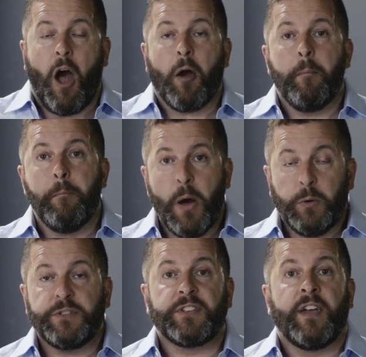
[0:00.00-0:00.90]
our
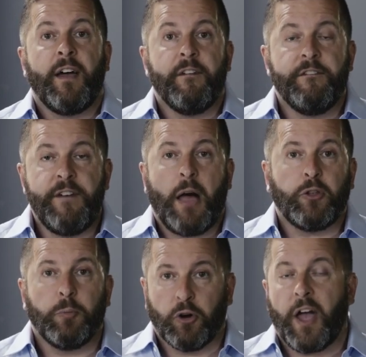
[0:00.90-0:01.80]
most
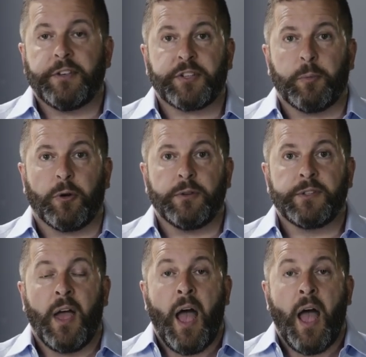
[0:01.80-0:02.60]
valuable customers